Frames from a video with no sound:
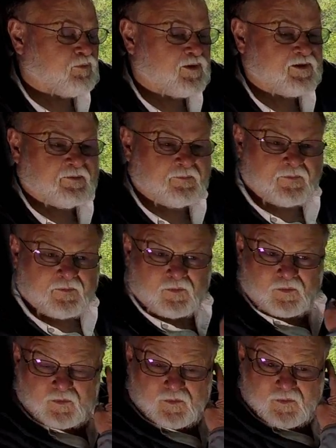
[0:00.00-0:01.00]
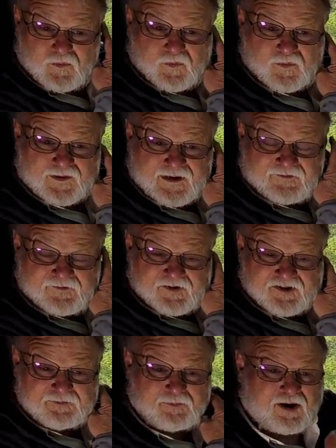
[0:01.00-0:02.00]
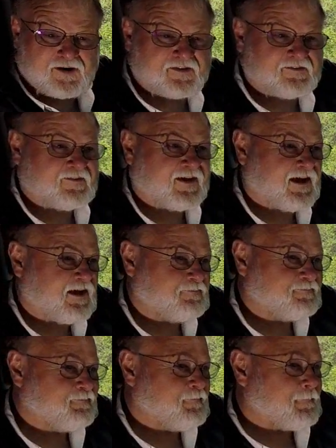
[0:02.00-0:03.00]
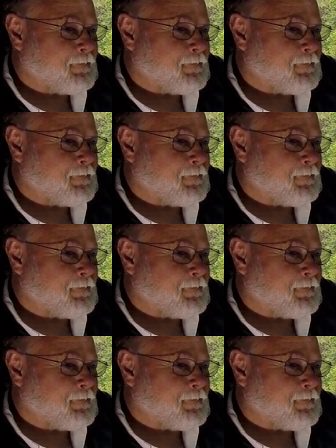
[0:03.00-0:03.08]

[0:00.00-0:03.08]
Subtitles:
When I first bought the van,